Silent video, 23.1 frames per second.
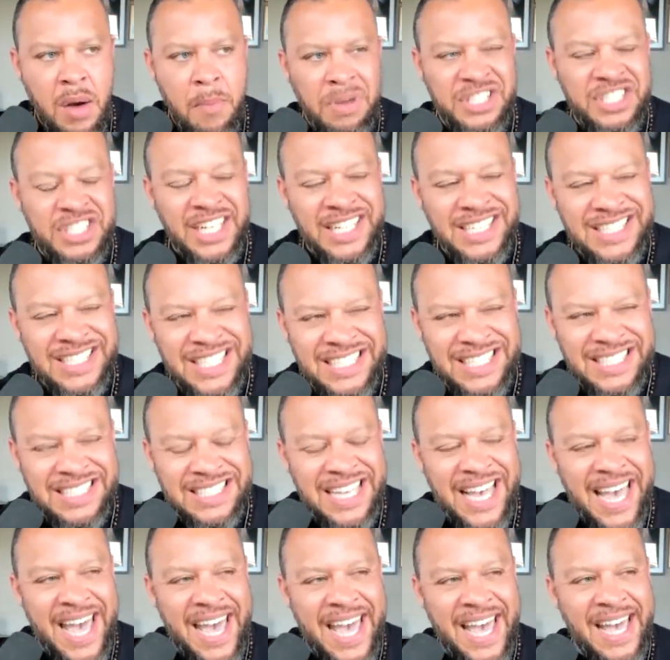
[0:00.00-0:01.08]
But Jesus is
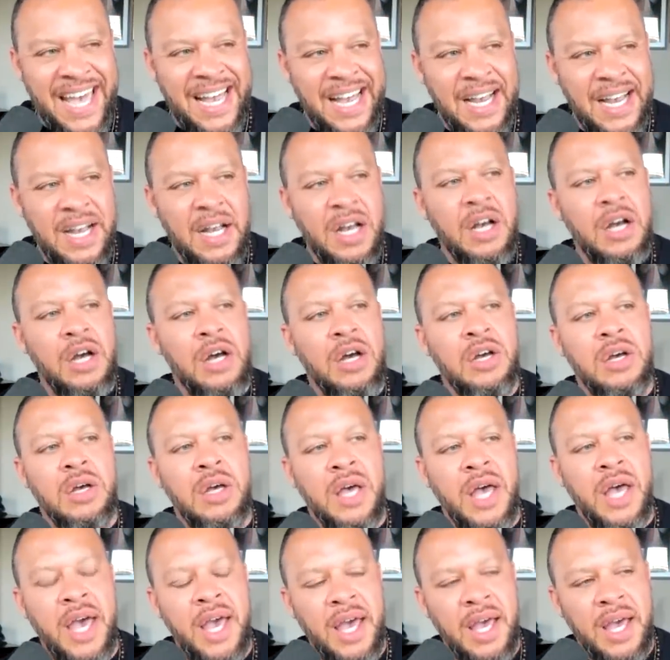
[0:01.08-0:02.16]
saying,
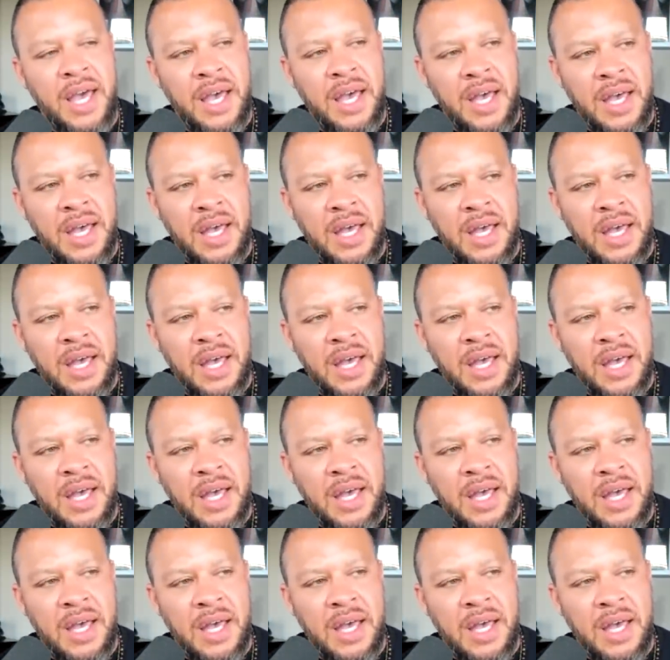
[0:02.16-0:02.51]
hey,